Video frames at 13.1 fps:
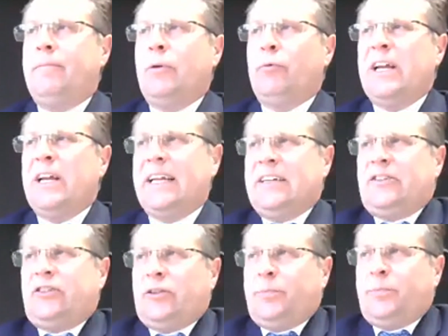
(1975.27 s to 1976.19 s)
really has
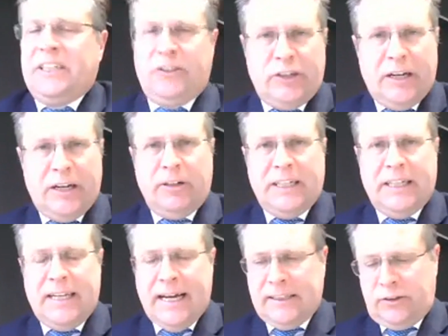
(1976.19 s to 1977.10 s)
just been general in
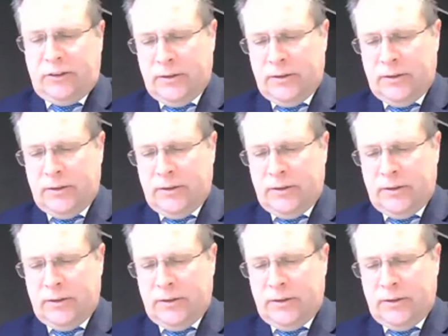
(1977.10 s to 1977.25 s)
nature,